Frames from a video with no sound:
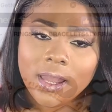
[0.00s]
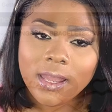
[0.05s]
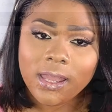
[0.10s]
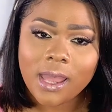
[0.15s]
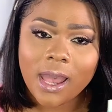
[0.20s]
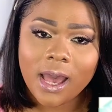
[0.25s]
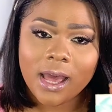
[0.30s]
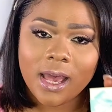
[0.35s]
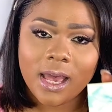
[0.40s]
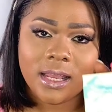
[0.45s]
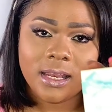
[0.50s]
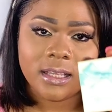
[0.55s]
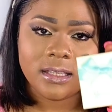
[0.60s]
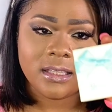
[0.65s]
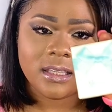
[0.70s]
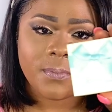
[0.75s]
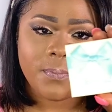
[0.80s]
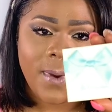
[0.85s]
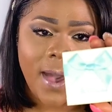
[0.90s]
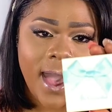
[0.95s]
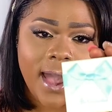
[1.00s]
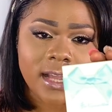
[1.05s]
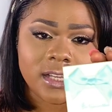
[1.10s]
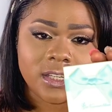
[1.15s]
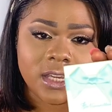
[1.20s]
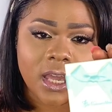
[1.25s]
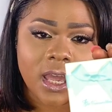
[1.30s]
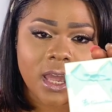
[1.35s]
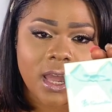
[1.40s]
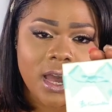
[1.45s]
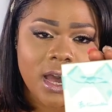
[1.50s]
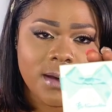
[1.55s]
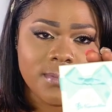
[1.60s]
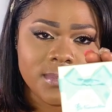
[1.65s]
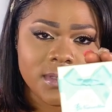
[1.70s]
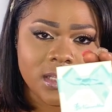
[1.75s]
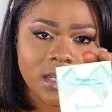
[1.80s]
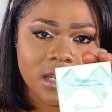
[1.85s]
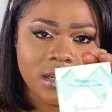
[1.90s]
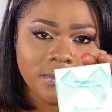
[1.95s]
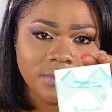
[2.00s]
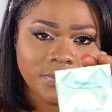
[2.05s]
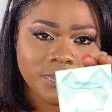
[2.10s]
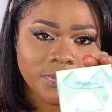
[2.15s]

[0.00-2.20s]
yeah, and it's the packaging it comes in.